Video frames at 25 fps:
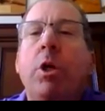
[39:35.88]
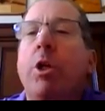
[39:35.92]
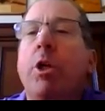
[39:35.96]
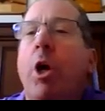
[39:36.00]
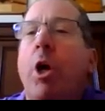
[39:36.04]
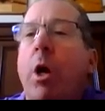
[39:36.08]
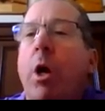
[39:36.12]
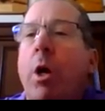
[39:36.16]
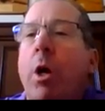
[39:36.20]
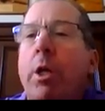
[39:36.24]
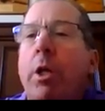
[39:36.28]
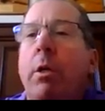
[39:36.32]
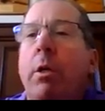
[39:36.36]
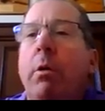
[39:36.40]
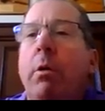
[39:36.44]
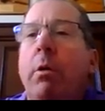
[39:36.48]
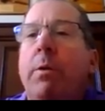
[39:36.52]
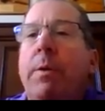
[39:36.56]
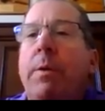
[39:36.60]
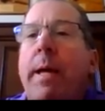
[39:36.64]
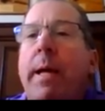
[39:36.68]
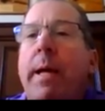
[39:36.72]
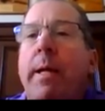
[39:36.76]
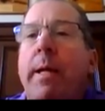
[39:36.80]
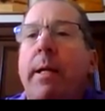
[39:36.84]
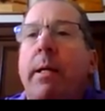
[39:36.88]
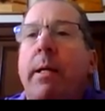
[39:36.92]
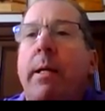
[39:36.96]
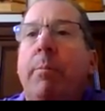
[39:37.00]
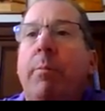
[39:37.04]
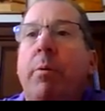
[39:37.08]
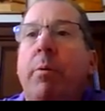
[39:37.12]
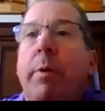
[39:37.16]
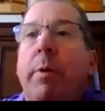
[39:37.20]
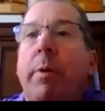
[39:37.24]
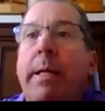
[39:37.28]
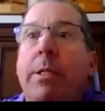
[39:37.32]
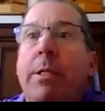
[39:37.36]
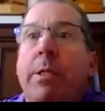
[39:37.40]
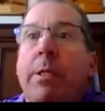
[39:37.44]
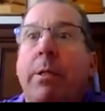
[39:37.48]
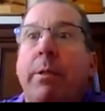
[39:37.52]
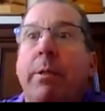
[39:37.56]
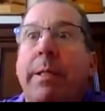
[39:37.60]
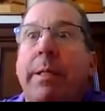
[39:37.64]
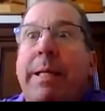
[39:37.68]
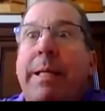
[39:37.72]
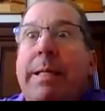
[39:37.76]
argue that an appraisal